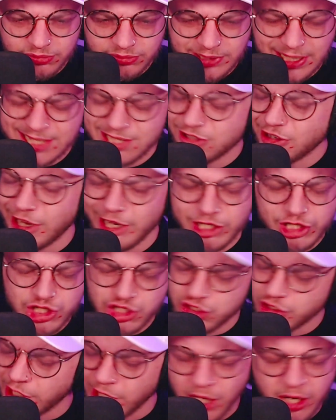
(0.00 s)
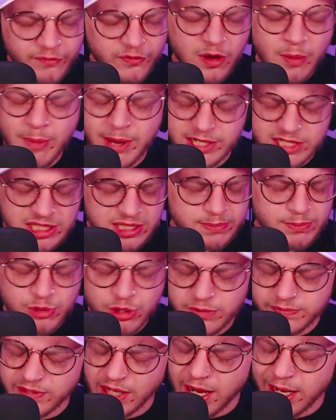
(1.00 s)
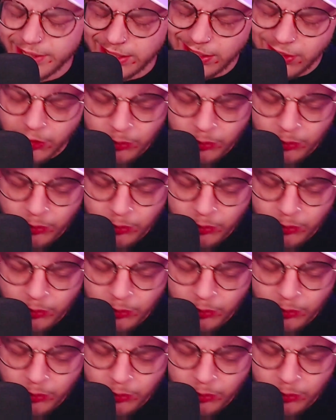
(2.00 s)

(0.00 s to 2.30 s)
That's going straight over my smooth, tiny little